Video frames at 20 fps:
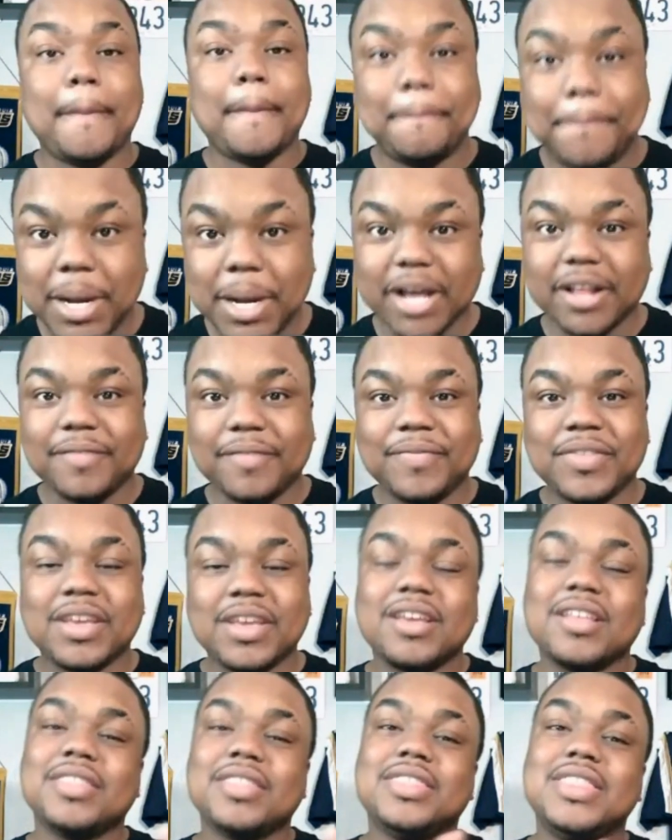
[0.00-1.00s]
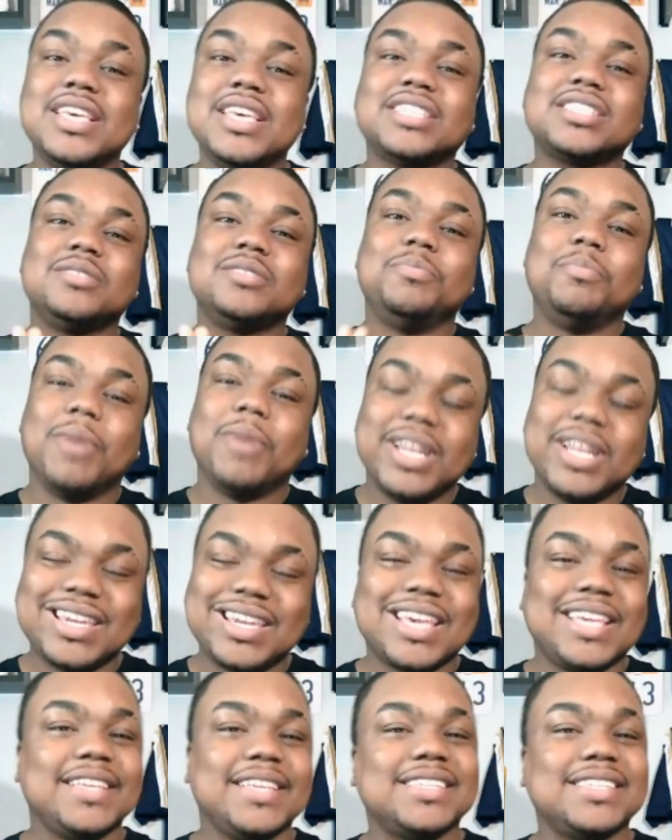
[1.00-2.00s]
But this
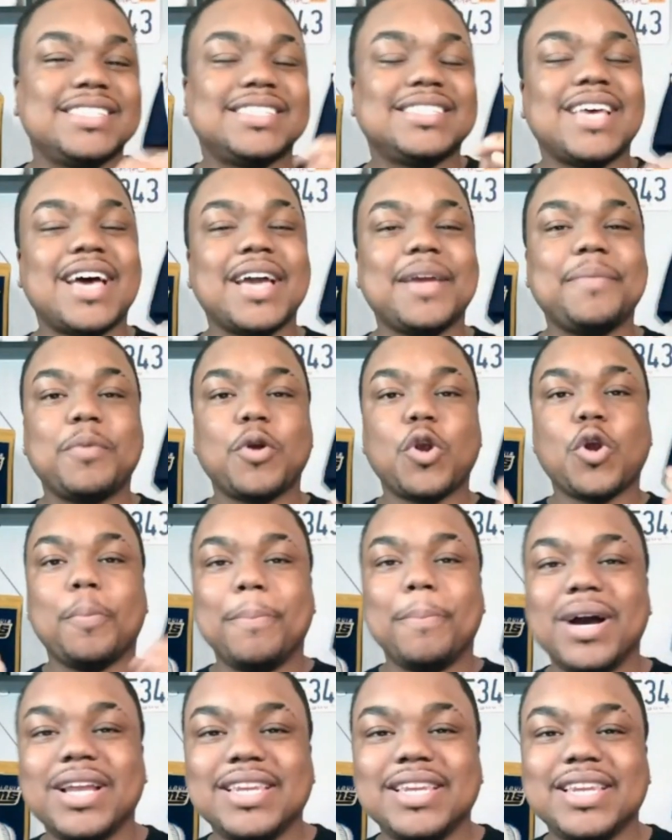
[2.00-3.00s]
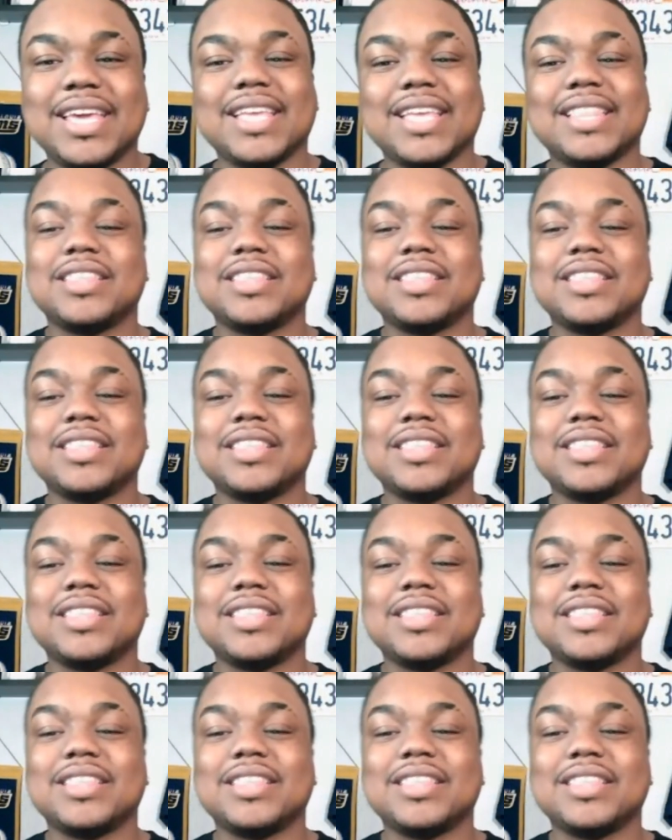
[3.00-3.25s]
Monday, Cyber Monday,